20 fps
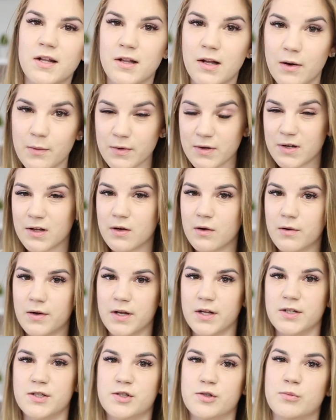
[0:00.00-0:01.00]
Now we're gonna go
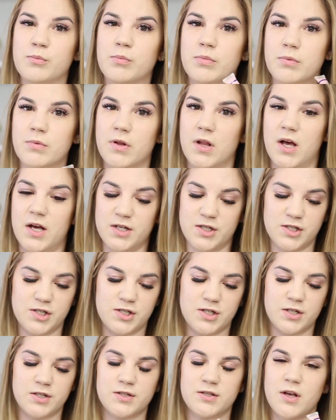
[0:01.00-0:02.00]
in and do
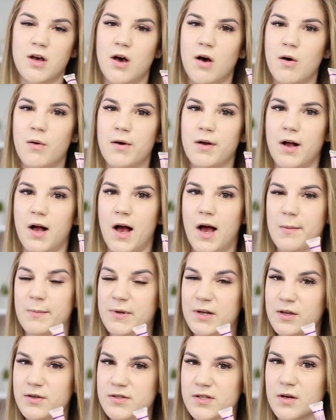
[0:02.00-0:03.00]
blush. So I'm
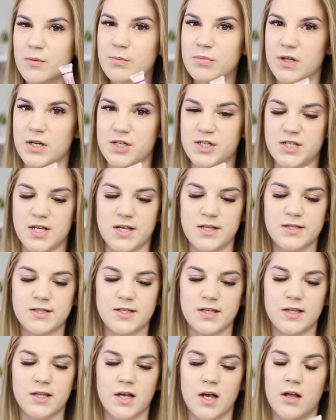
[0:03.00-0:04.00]
gonna use our Blush Sense
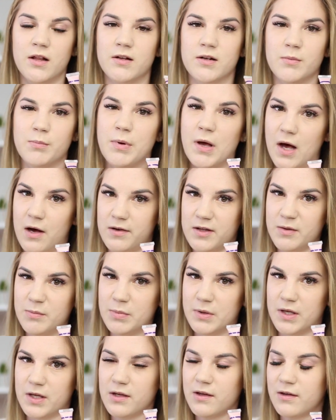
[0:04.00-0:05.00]
in the color Pouty
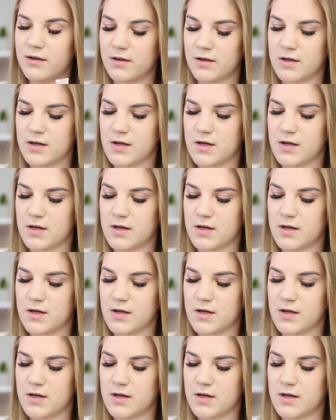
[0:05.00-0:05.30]
Pink.